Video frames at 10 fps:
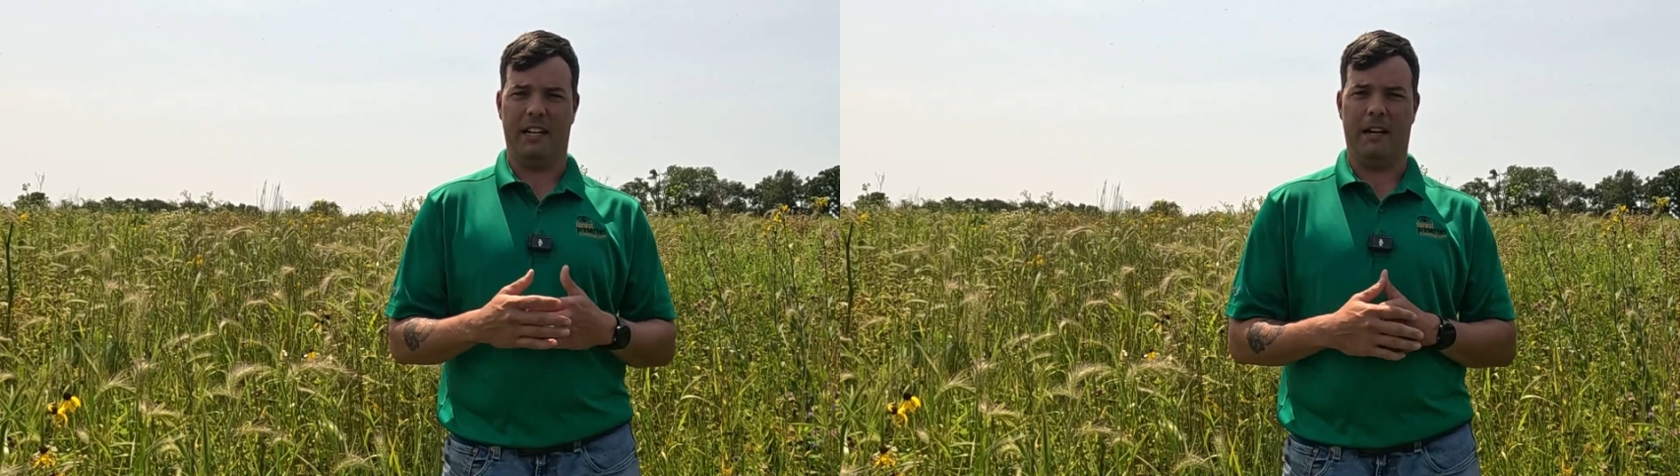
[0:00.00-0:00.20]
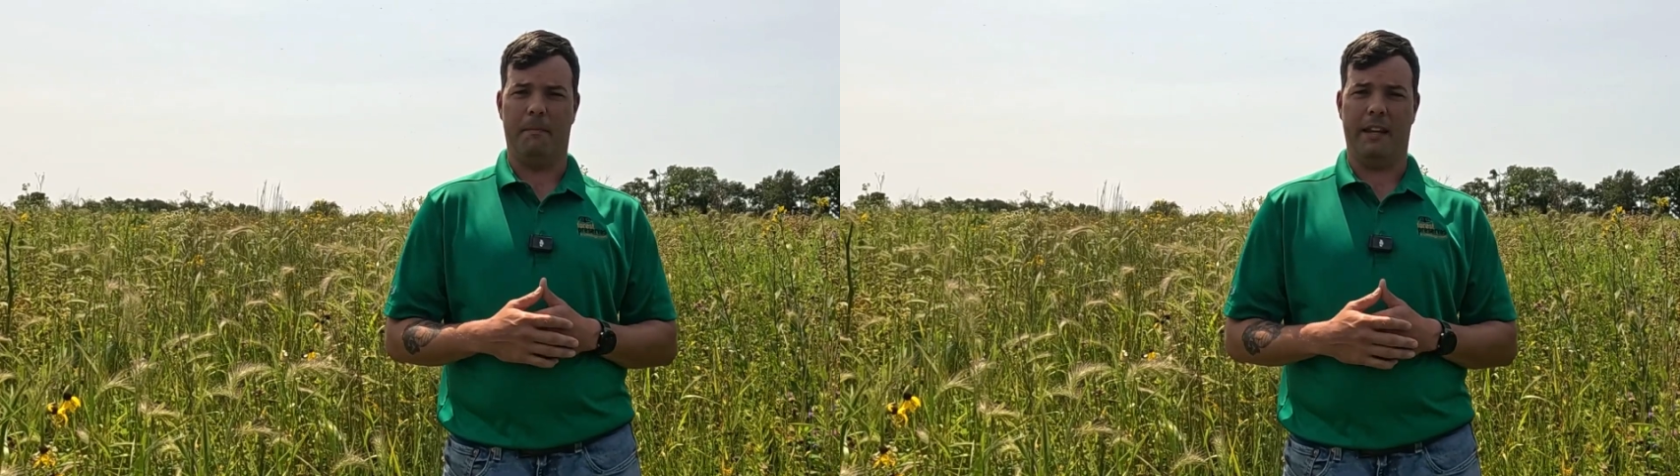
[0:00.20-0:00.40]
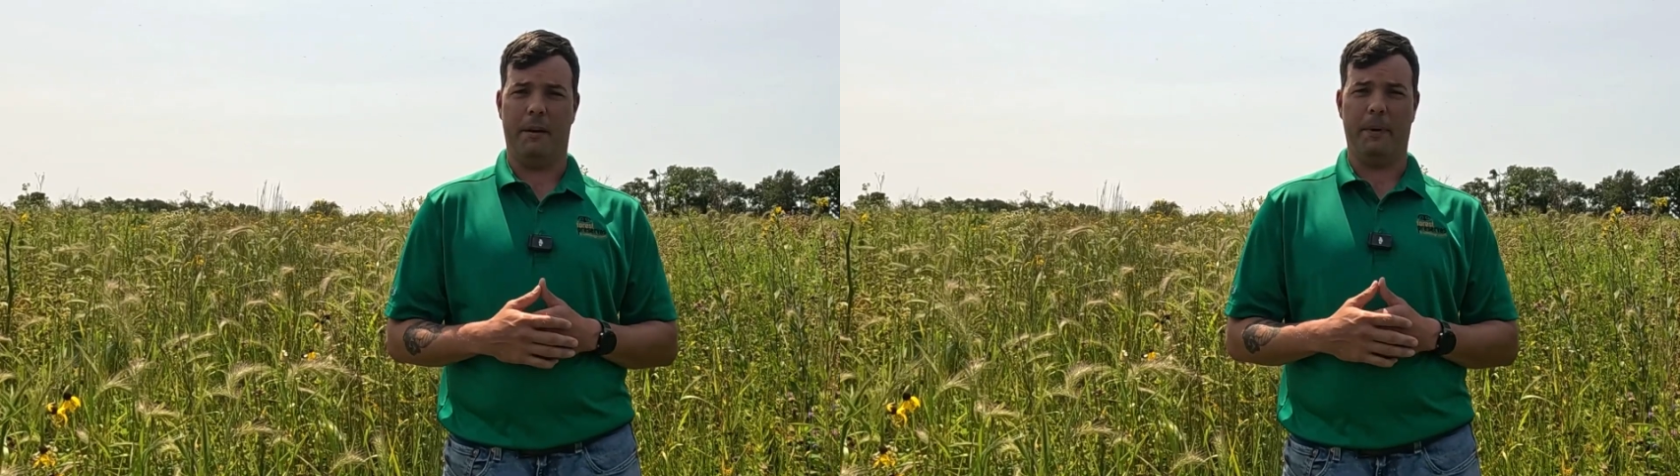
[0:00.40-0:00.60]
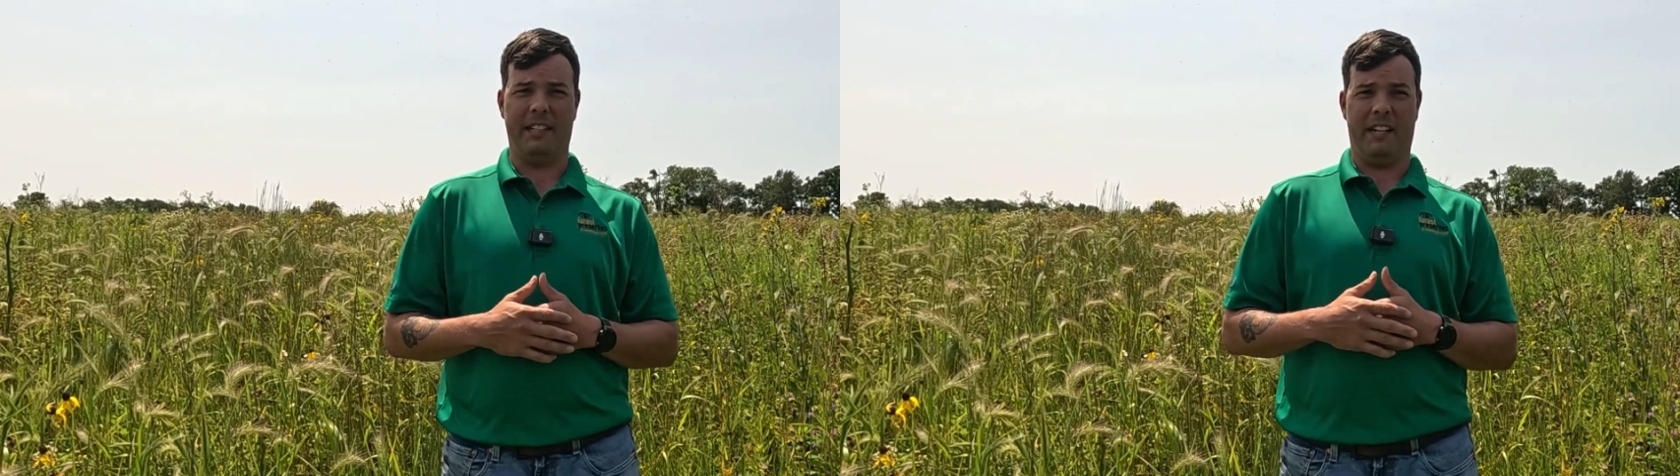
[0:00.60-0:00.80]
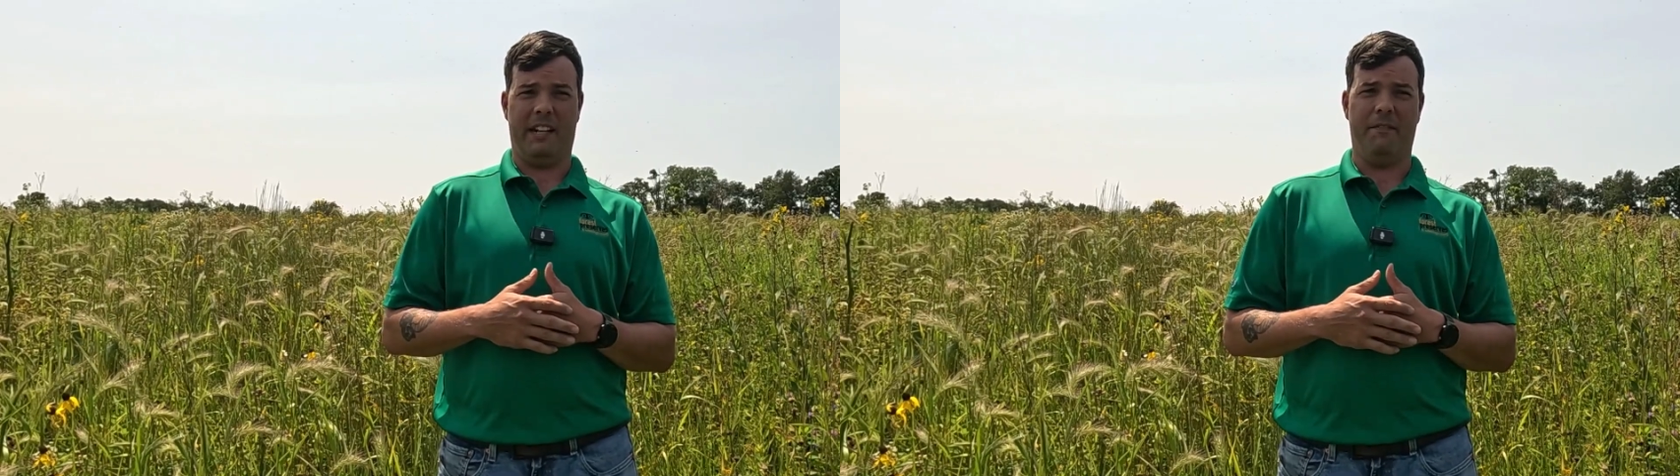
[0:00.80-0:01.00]
Um, and then
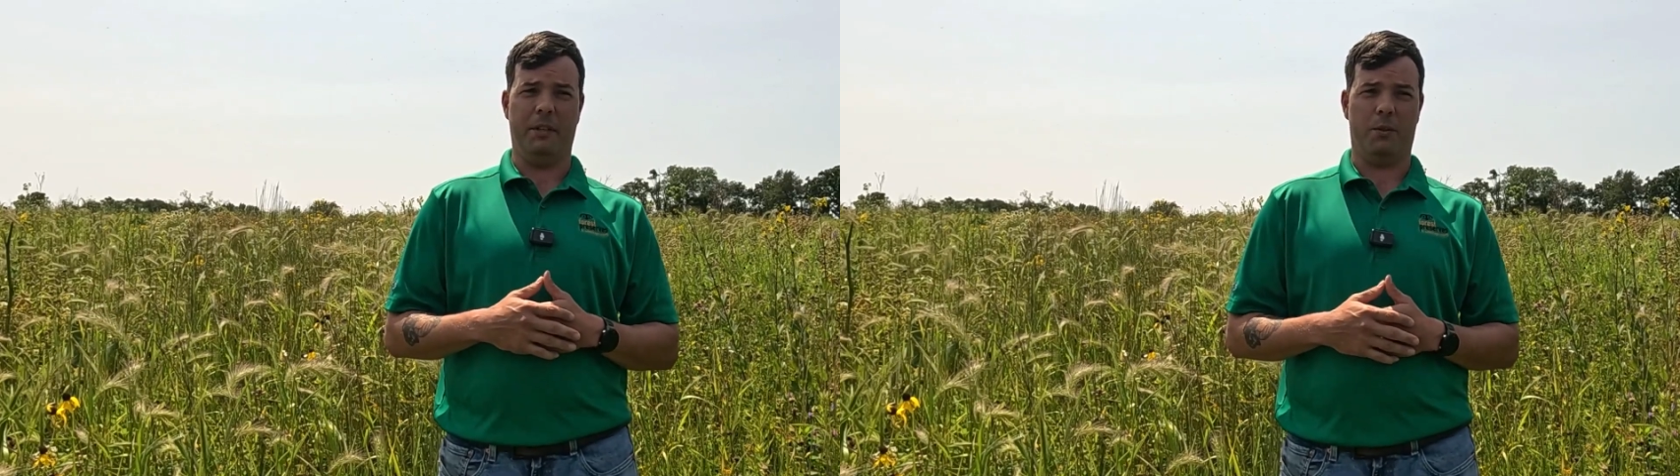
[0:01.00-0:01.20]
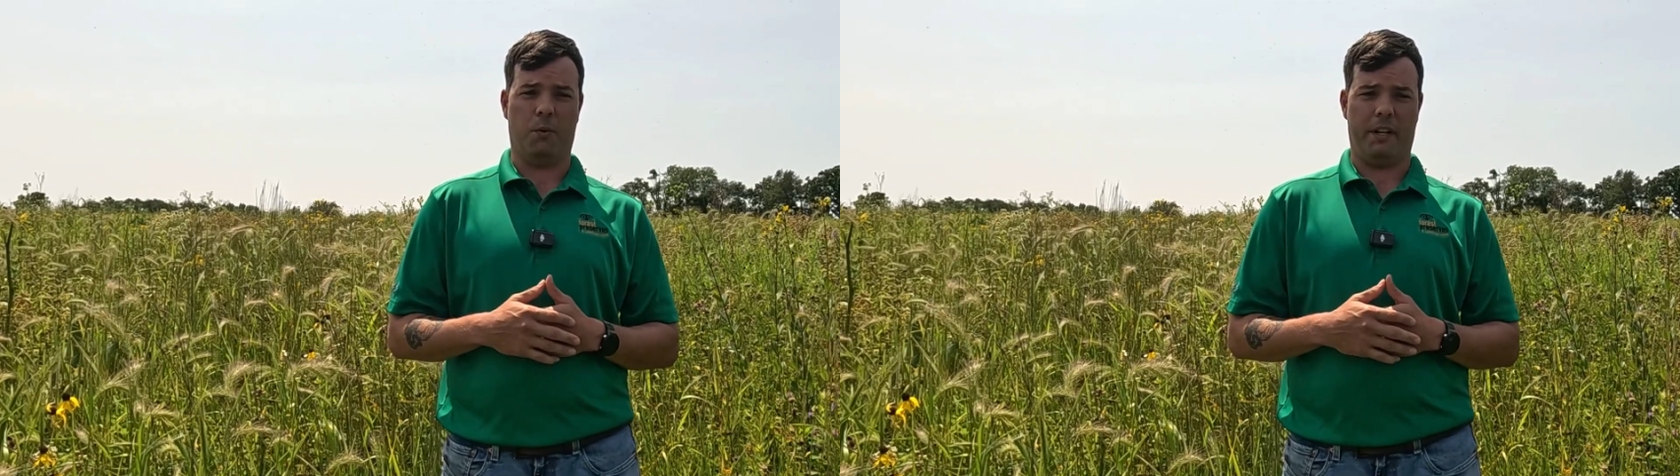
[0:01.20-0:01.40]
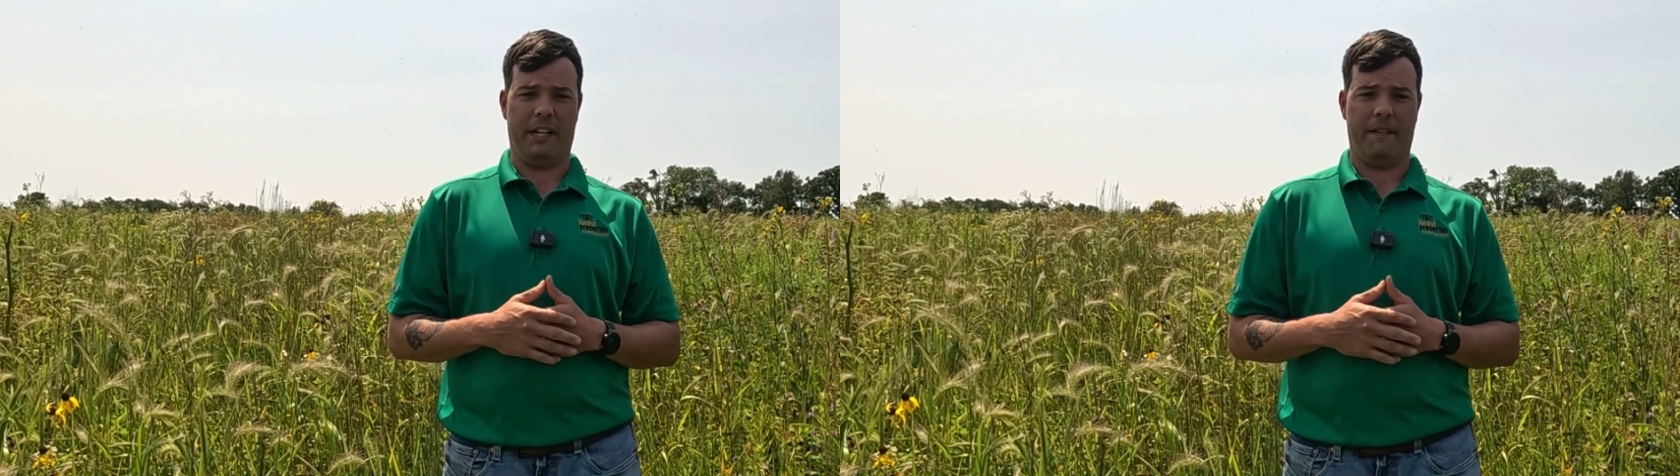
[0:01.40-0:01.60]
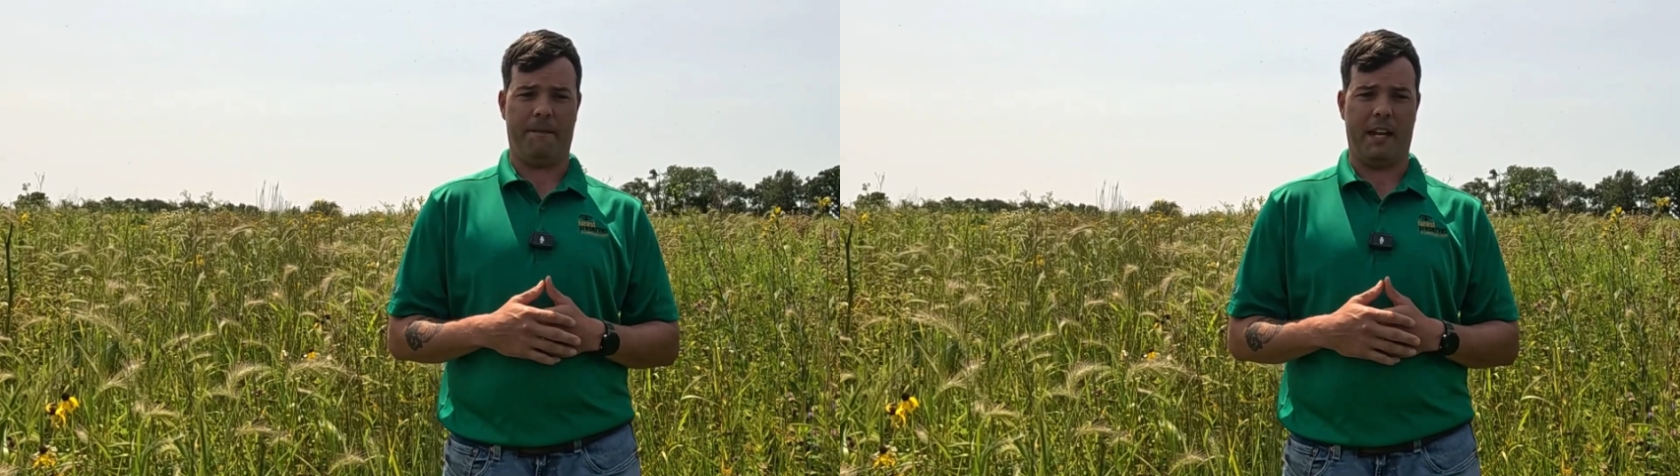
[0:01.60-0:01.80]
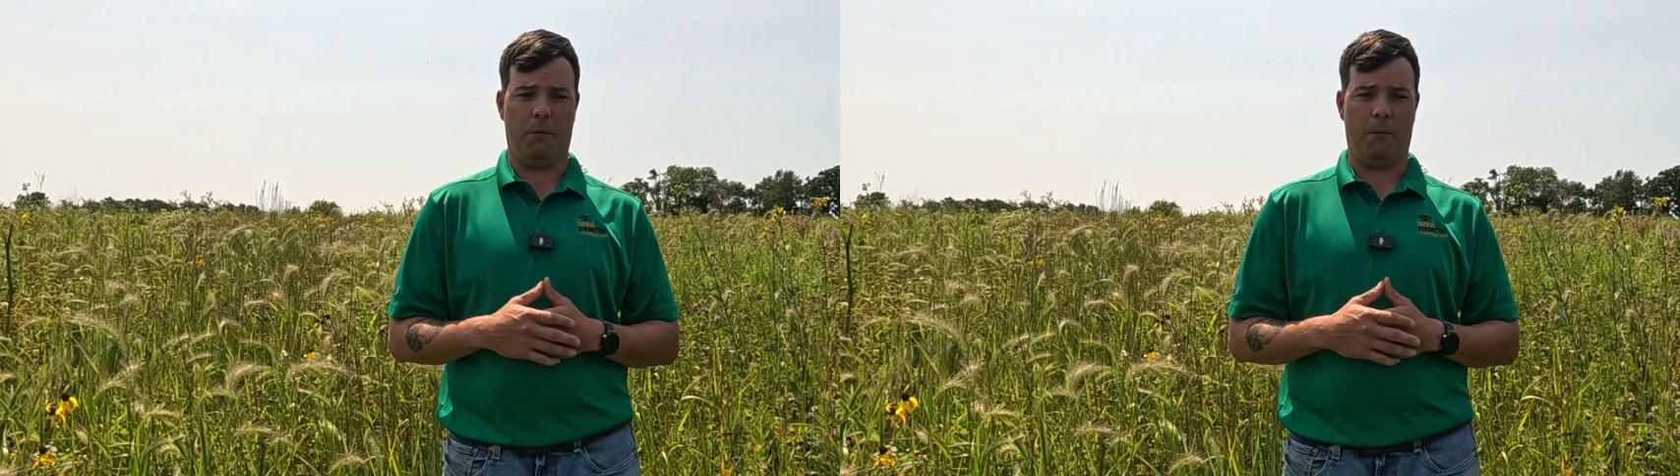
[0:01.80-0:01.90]
we did an inventory